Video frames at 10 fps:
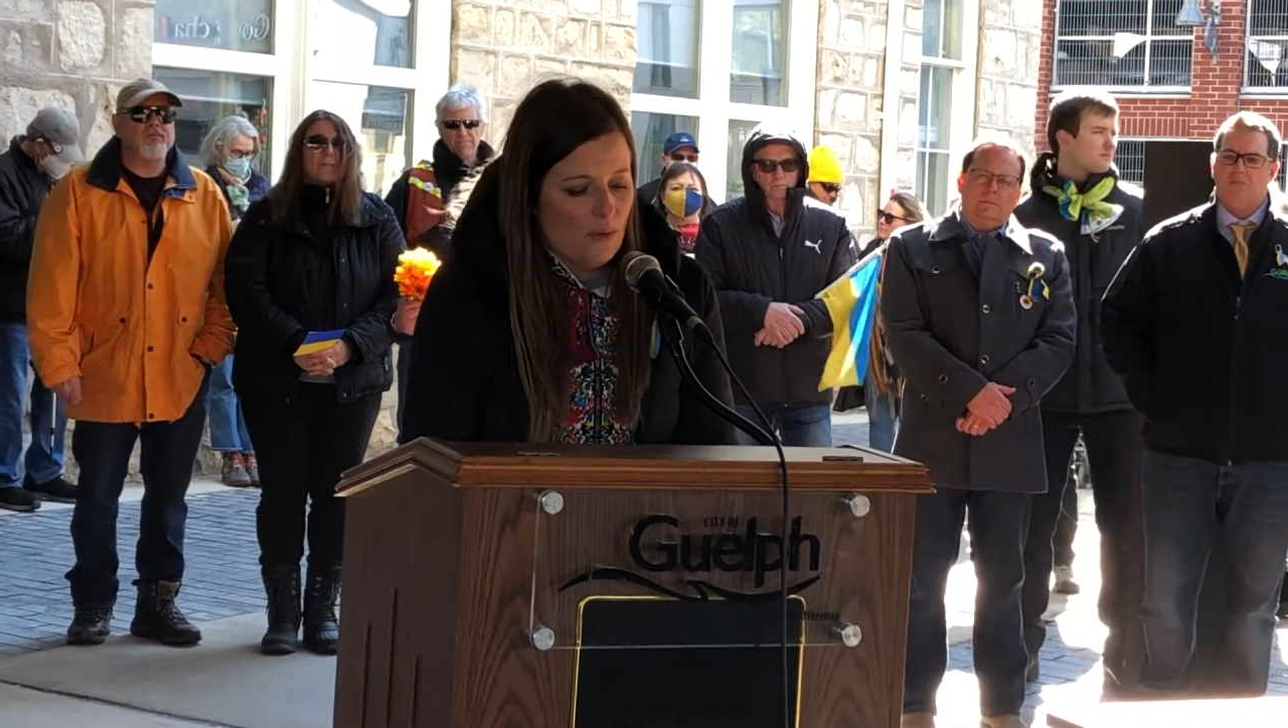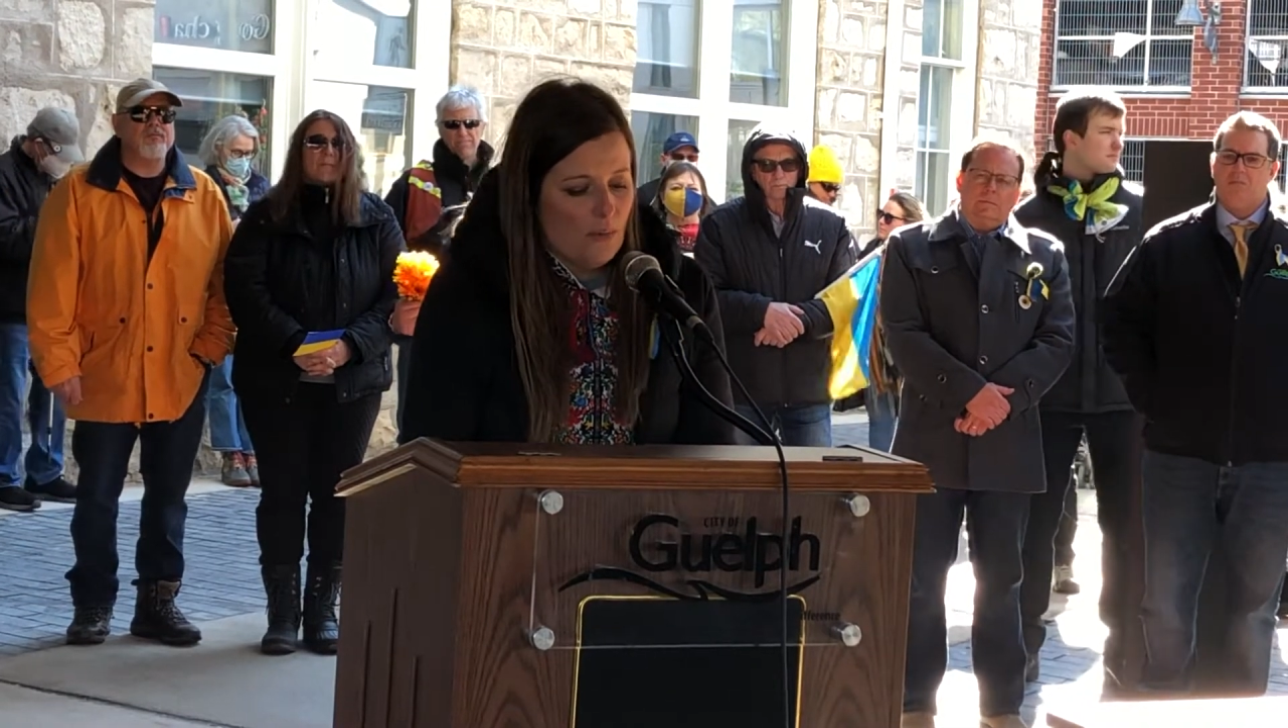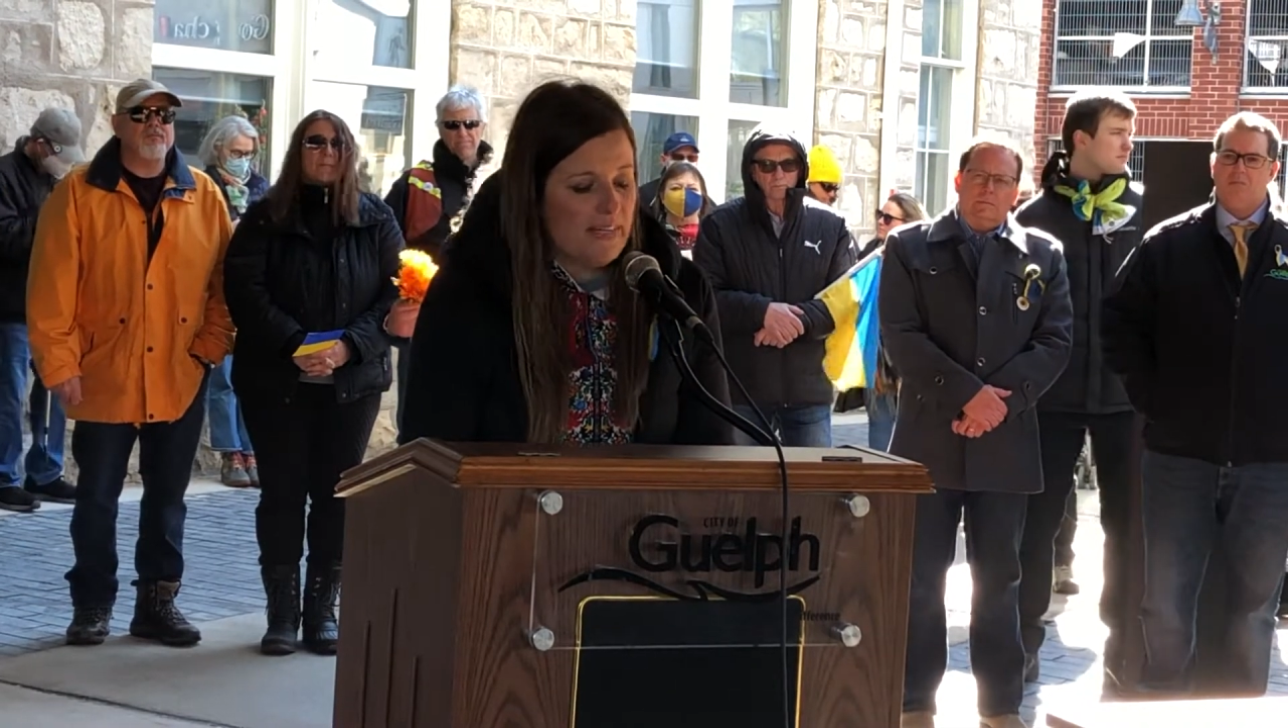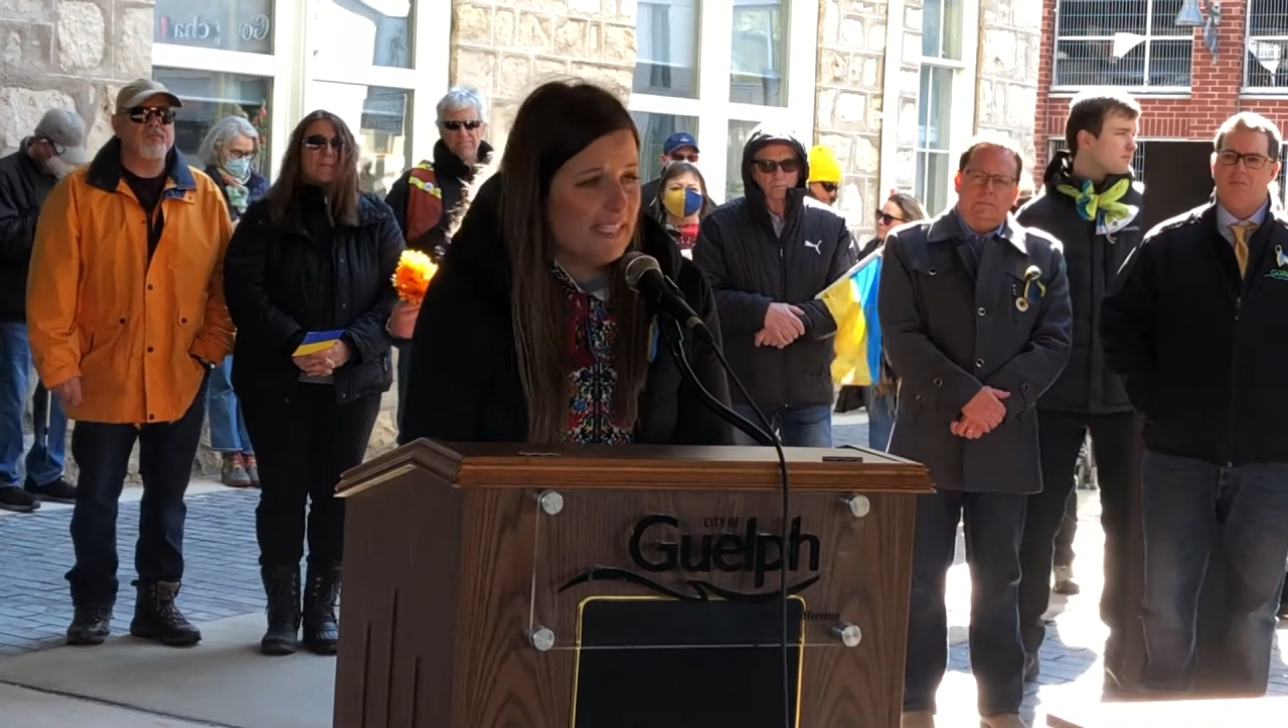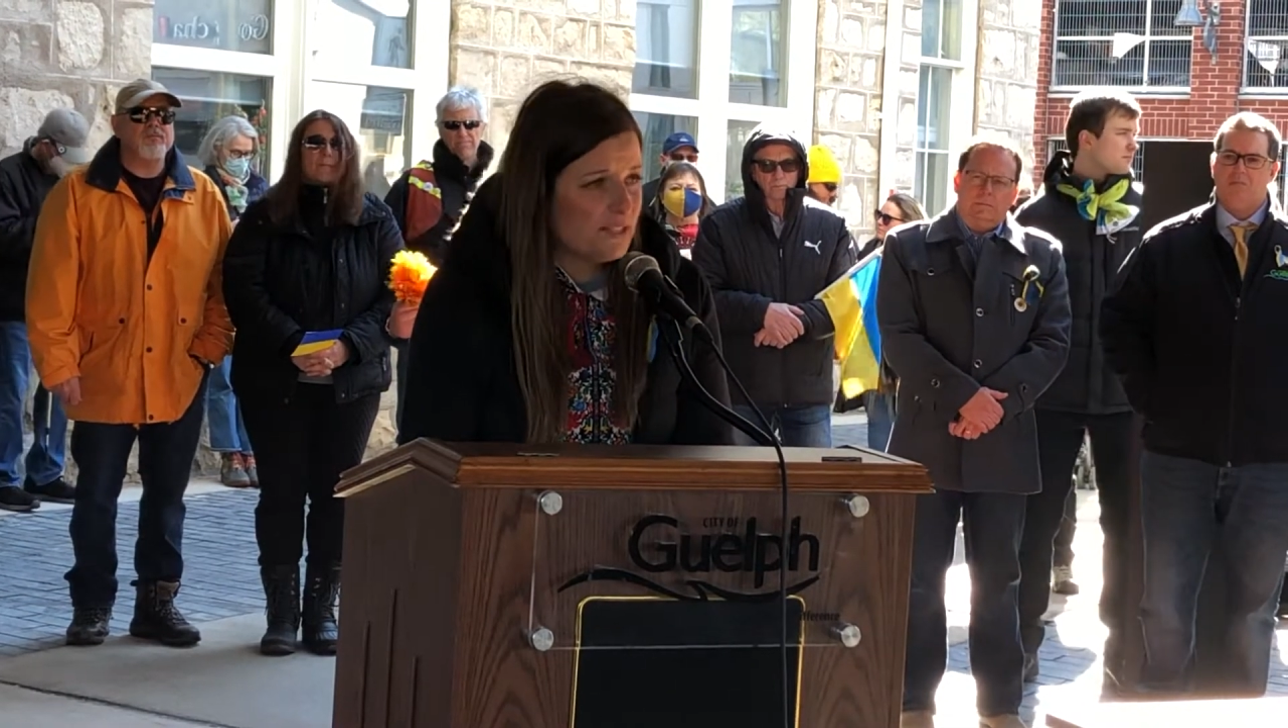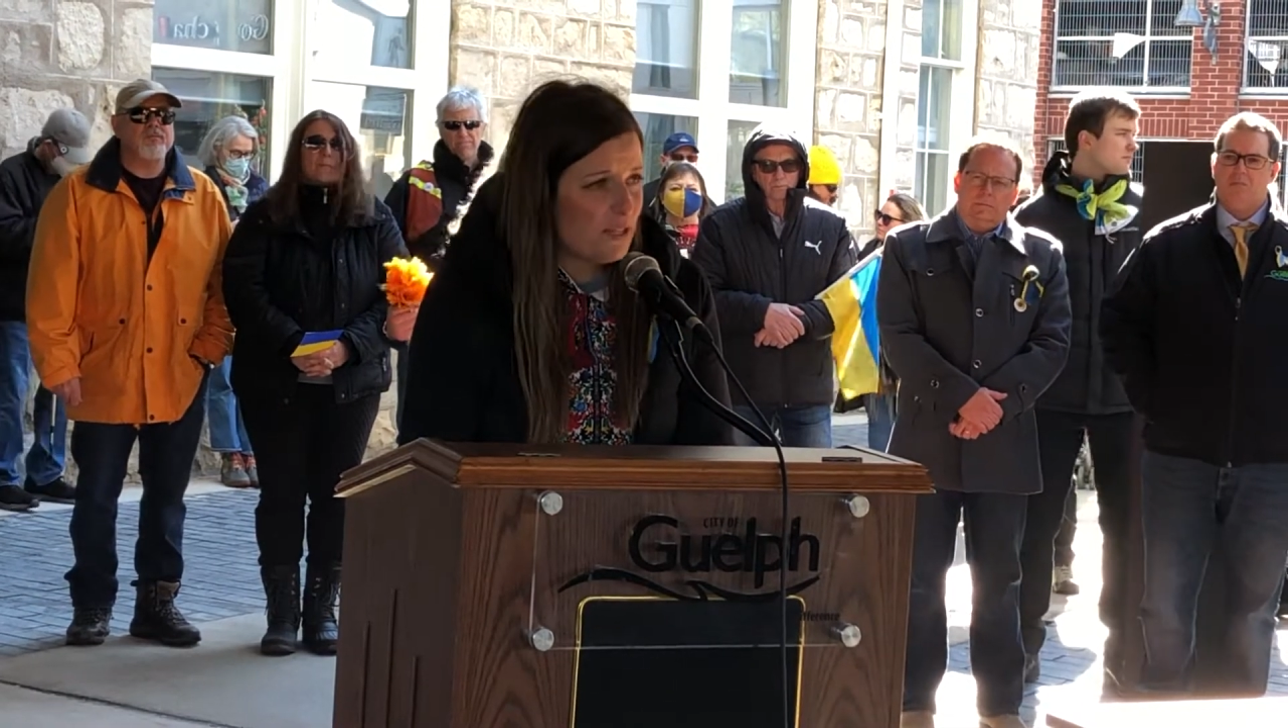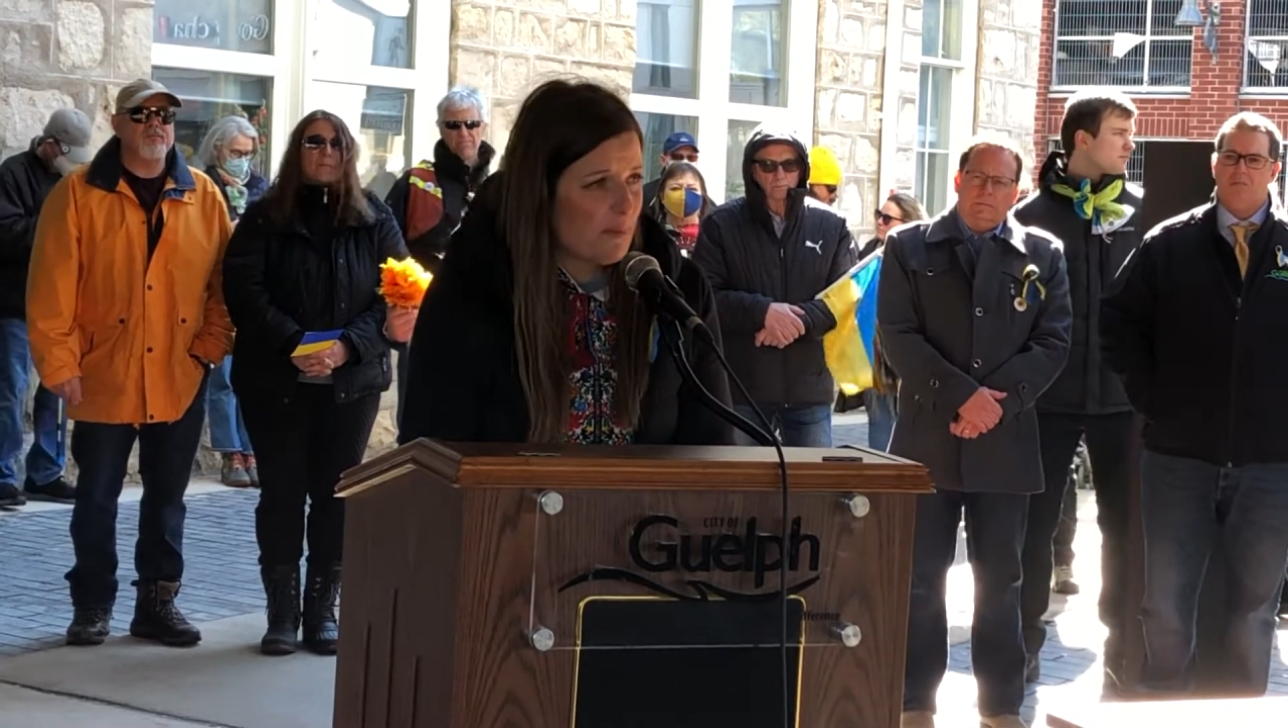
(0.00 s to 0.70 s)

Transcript: We need to